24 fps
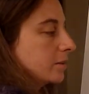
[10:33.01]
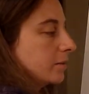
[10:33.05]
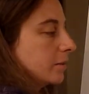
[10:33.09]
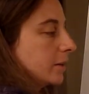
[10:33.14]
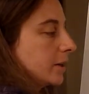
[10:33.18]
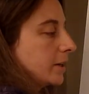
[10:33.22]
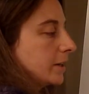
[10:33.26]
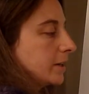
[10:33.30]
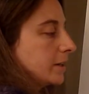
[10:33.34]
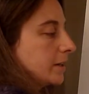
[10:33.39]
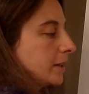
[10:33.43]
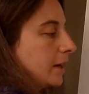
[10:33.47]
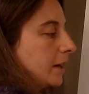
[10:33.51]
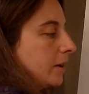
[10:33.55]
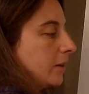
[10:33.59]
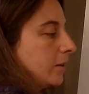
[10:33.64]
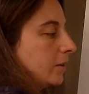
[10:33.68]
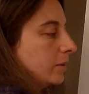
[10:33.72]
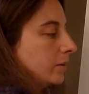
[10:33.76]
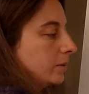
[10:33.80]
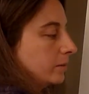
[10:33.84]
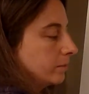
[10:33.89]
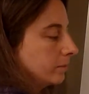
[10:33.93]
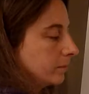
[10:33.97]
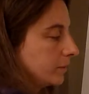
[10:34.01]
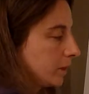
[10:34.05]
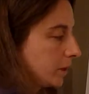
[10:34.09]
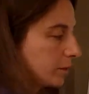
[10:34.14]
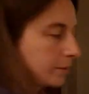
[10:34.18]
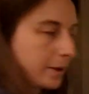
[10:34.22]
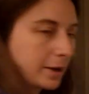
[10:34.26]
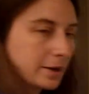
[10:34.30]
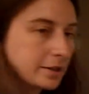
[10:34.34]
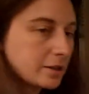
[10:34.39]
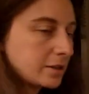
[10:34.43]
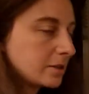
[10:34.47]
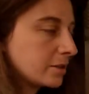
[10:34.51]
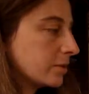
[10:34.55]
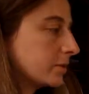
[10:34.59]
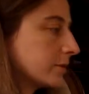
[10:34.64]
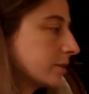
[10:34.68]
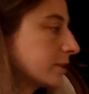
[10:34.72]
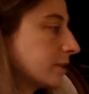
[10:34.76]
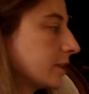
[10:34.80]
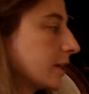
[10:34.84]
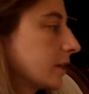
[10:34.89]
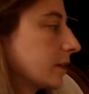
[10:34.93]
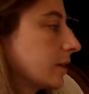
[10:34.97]
When in doubt, go back to
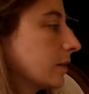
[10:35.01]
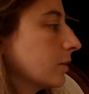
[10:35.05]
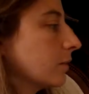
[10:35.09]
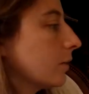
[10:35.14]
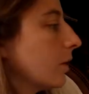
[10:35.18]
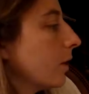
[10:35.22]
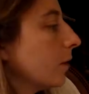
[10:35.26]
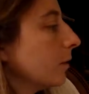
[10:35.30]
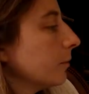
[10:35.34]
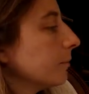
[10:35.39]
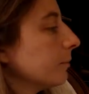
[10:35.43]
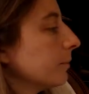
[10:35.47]
Newton's second law.